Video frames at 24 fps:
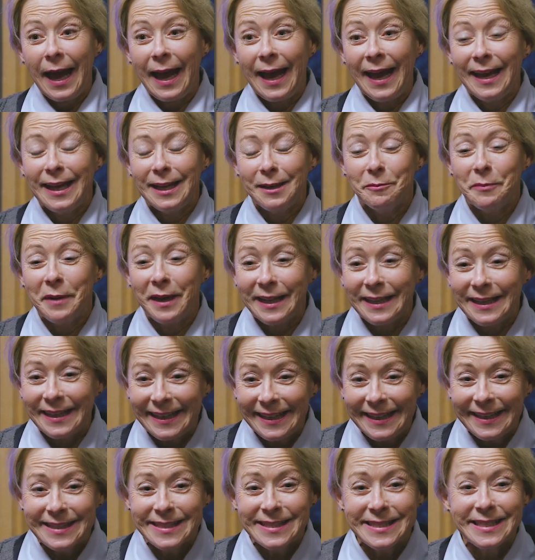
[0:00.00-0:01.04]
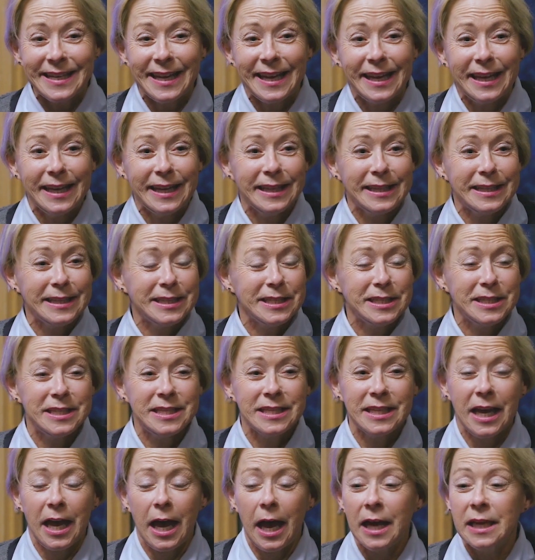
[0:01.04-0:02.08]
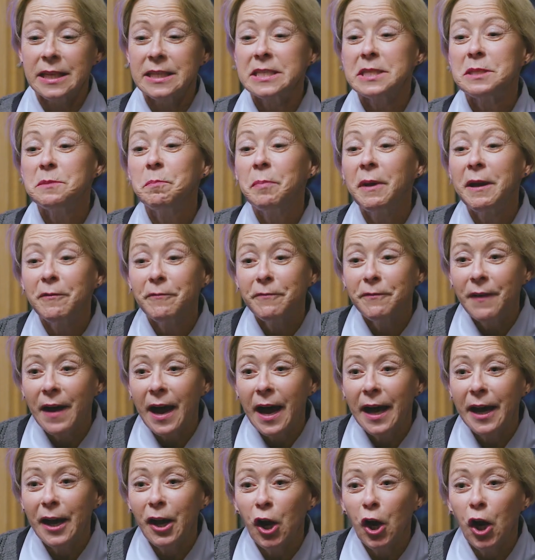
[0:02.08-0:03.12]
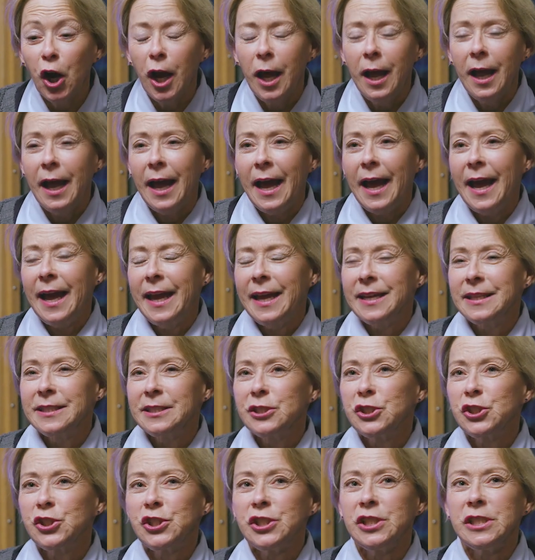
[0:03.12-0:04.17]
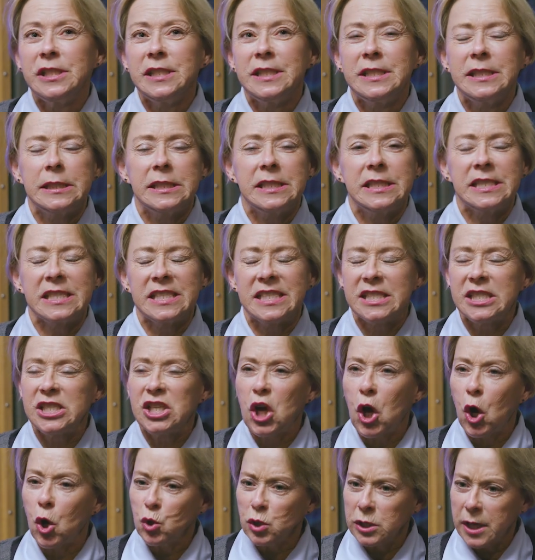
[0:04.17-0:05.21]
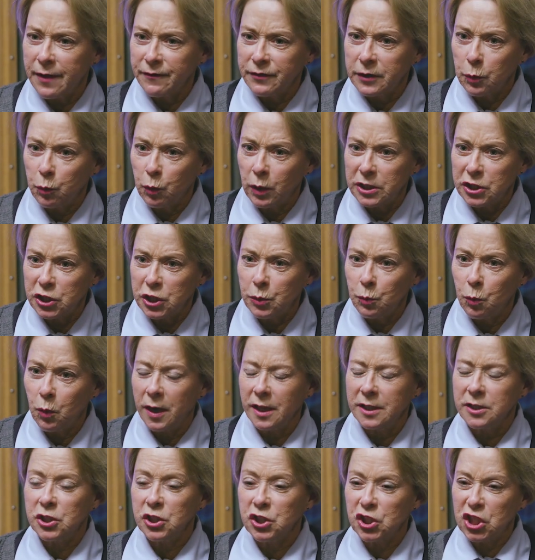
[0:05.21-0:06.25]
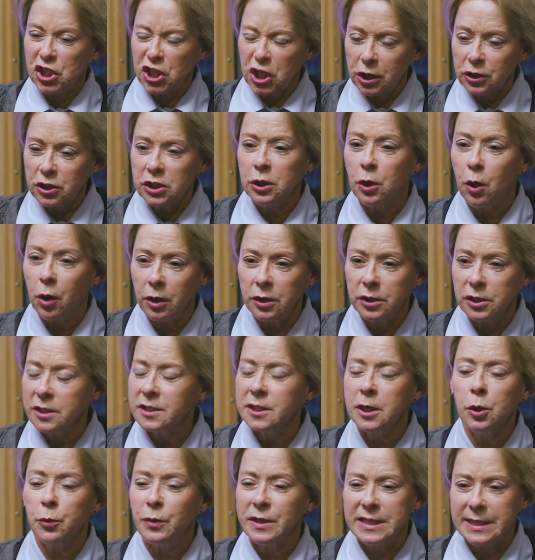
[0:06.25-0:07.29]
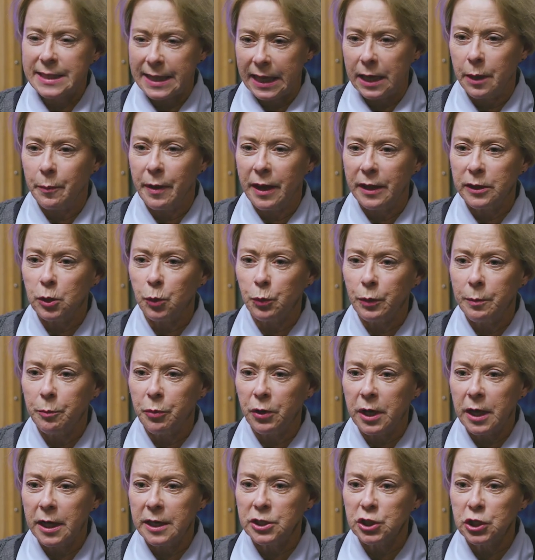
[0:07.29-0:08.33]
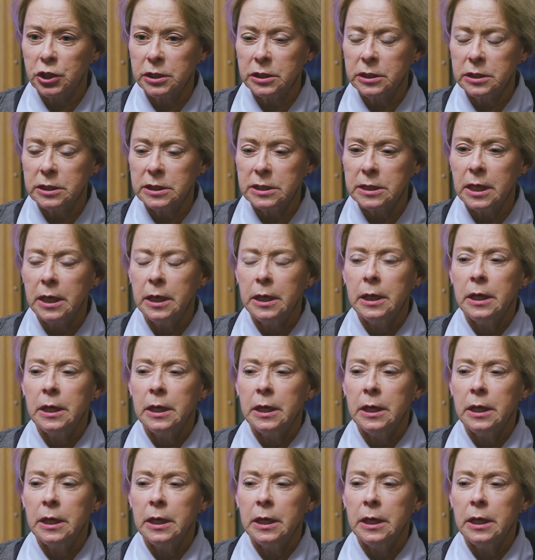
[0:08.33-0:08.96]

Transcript: And my niece is a spitfire, and she just goes after what she wants, and she doesn't, doesn't always think about the repercussions,